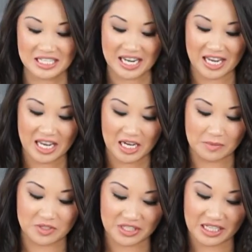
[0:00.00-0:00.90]
and I'm
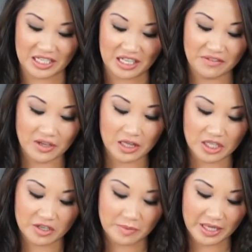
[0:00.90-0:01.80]
just gonna give it a
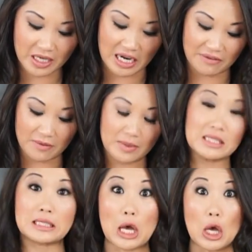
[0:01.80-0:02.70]
little bit of a
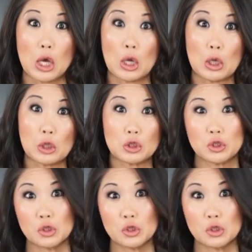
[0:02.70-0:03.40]
massage.